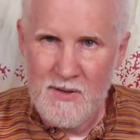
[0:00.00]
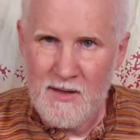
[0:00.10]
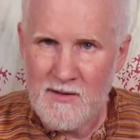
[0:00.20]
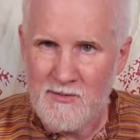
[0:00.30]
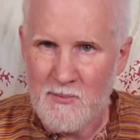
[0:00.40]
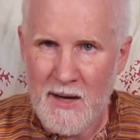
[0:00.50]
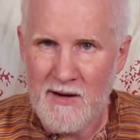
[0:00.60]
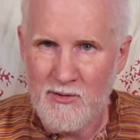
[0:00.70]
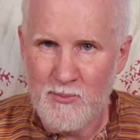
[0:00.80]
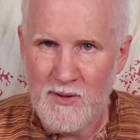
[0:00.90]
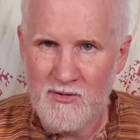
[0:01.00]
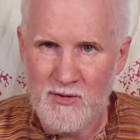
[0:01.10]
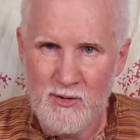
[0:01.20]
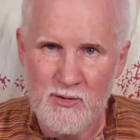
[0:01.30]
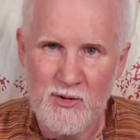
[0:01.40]
it doesn't matter as much as
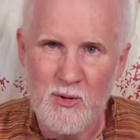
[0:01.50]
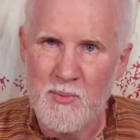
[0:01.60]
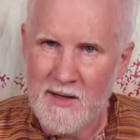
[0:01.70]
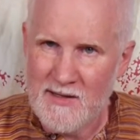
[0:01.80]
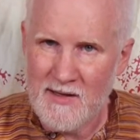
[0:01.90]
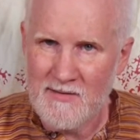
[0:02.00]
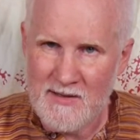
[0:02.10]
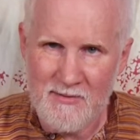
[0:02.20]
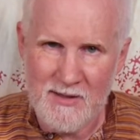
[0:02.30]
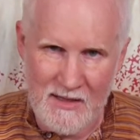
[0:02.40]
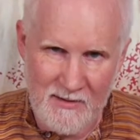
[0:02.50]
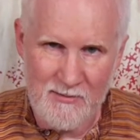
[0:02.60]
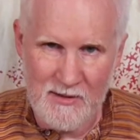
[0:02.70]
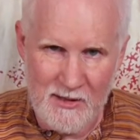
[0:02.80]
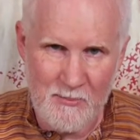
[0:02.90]
it used to, but it does definitely
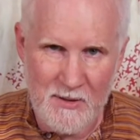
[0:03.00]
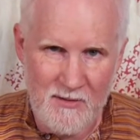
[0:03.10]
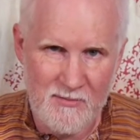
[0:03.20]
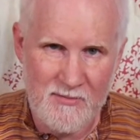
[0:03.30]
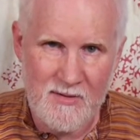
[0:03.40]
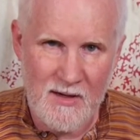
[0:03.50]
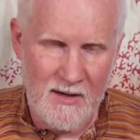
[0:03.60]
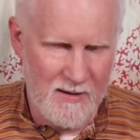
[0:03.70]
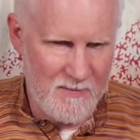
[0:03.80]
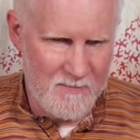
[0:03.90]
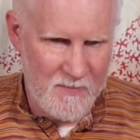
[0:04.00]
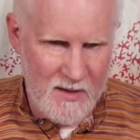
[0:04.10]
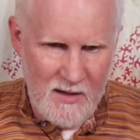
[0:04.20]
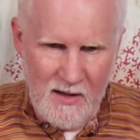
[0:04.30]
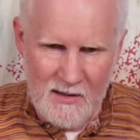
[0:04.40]
give a little bit of, a
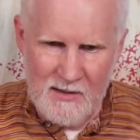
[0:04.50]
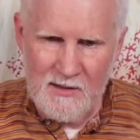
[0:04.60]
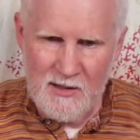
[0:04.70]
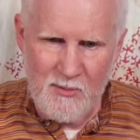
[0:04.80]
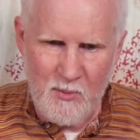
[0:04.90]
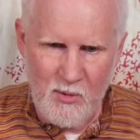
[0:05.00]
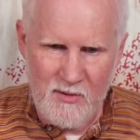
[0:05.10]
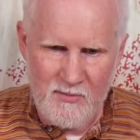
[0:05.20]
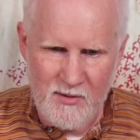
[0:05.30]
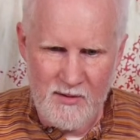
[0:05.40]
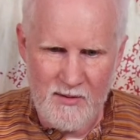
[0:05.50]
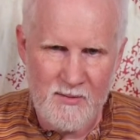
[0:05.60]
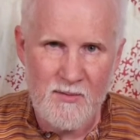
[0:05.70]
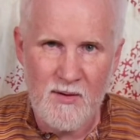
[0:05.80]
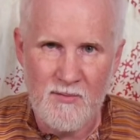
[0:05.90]
little more of the
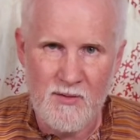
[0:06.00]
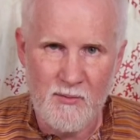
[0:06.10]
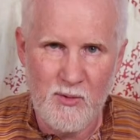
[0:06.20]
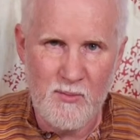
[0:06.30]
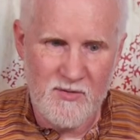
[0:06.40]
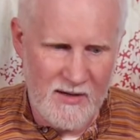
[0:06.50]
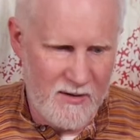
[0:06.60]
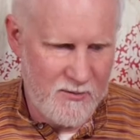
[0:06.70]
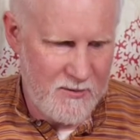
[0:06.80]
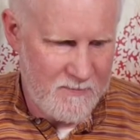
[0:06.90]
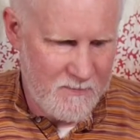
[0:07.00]
room sound.